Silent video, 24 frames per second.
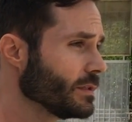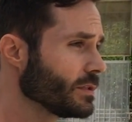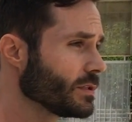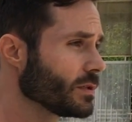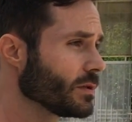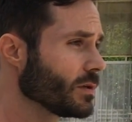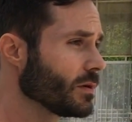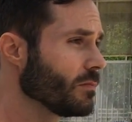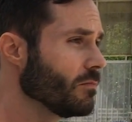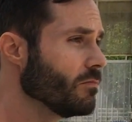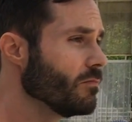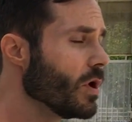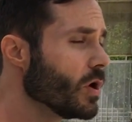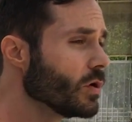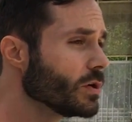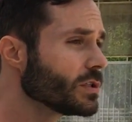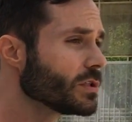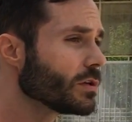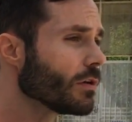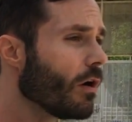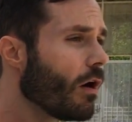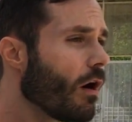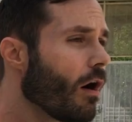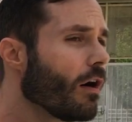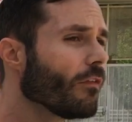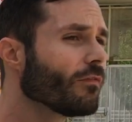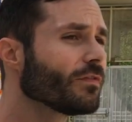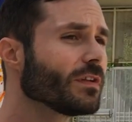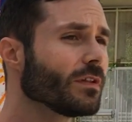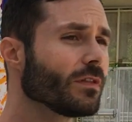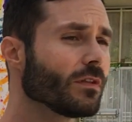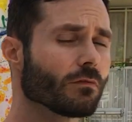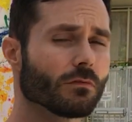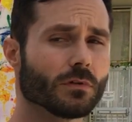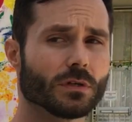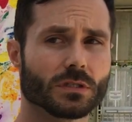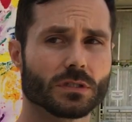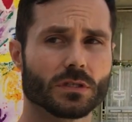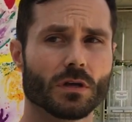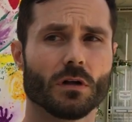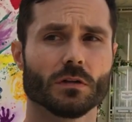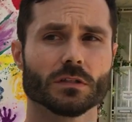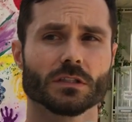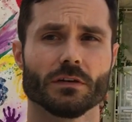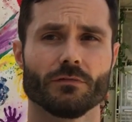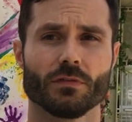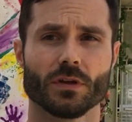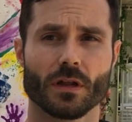is most often the
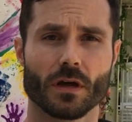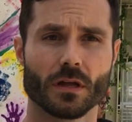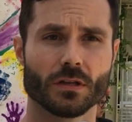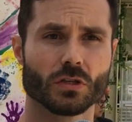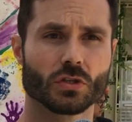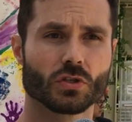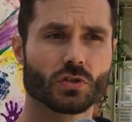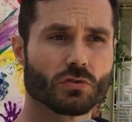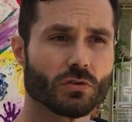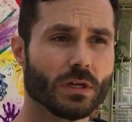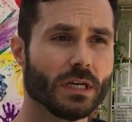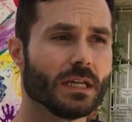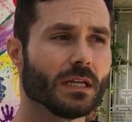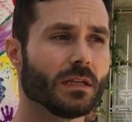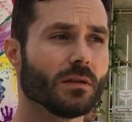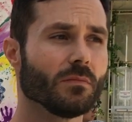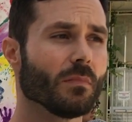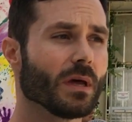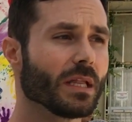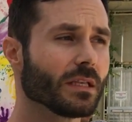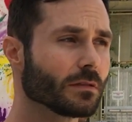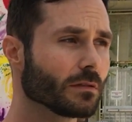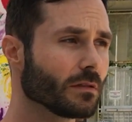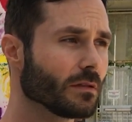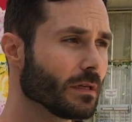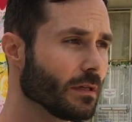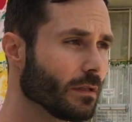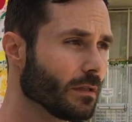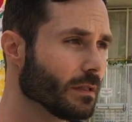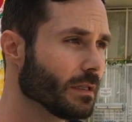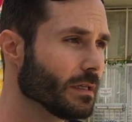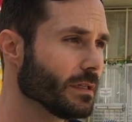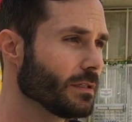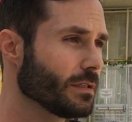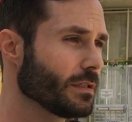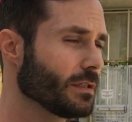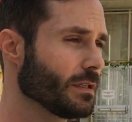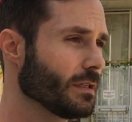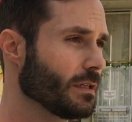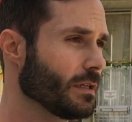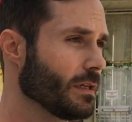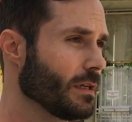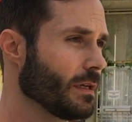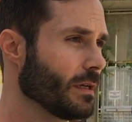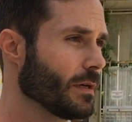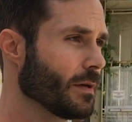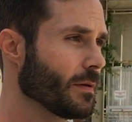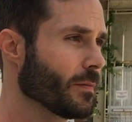result of an untreated mental illness,
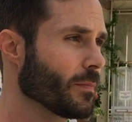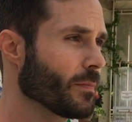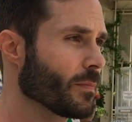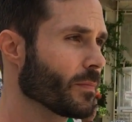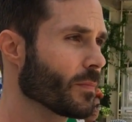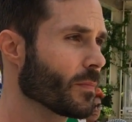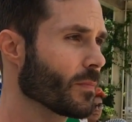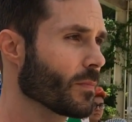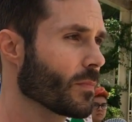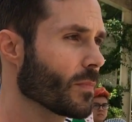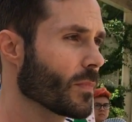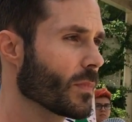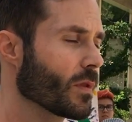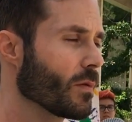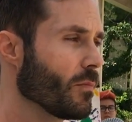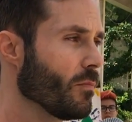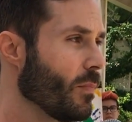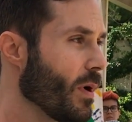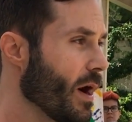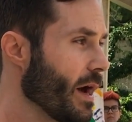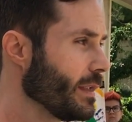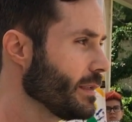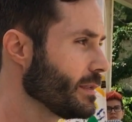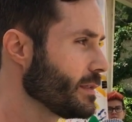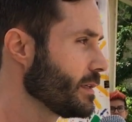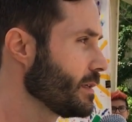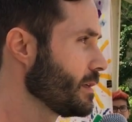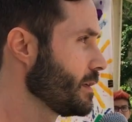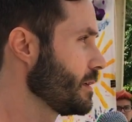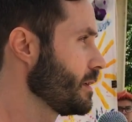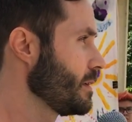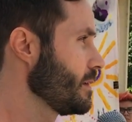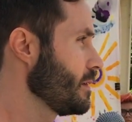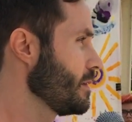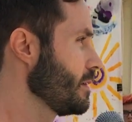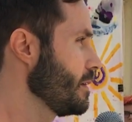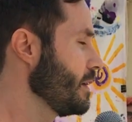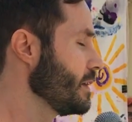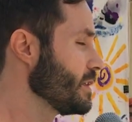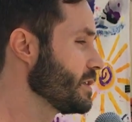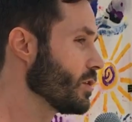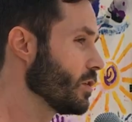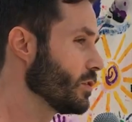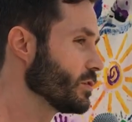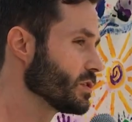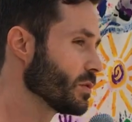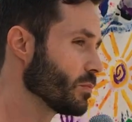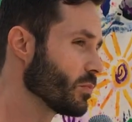but
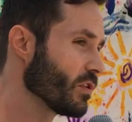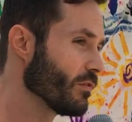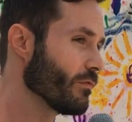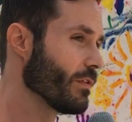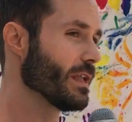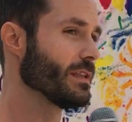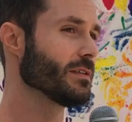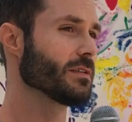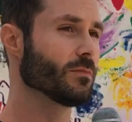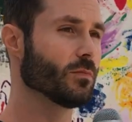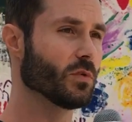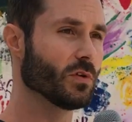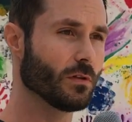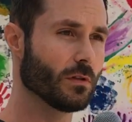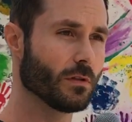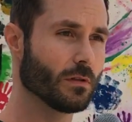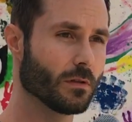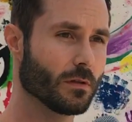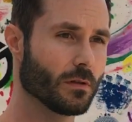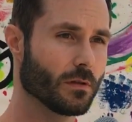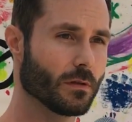it's also preventable.